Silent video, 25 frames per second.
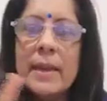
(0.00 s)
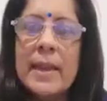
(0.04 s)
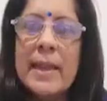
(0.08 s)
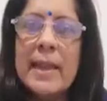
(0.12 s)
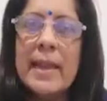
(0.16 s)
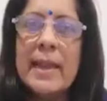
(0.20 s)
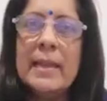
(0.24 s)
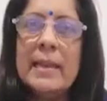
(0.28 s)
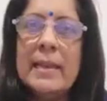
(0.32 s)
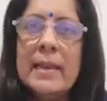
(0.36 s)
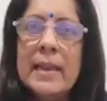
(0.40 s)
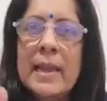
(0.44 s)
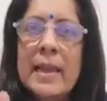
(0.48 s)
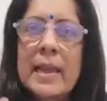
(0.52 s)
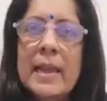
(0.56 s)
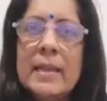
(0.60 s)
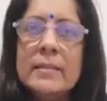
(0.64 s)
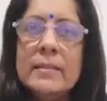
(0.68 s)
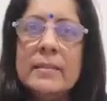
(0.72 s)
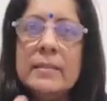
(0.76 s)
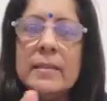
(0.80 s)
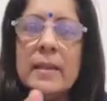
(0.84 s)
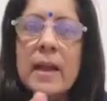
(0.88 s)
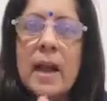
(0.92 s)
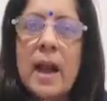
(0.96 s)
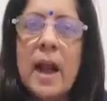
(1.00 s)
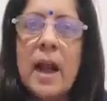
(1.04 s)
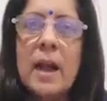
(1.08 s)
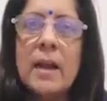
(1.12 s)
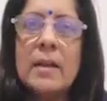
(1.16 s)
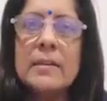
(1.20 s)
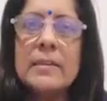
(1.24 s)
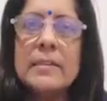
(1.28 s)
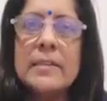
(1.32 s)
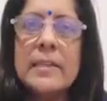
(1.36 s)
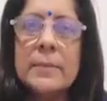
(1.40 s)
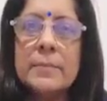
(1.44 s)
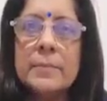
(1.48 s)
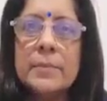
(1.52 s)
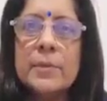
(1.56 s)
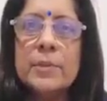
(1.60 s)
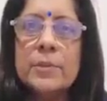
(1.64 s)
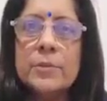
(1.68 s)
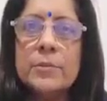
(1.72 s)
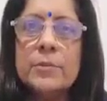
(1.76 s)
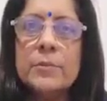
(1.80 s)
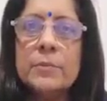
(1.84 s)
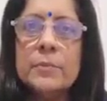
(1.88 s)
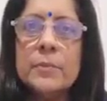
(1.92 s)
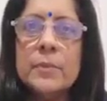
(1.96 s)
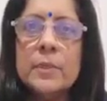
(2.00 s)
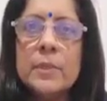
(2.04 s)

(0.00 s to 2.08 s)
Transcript: LSRW.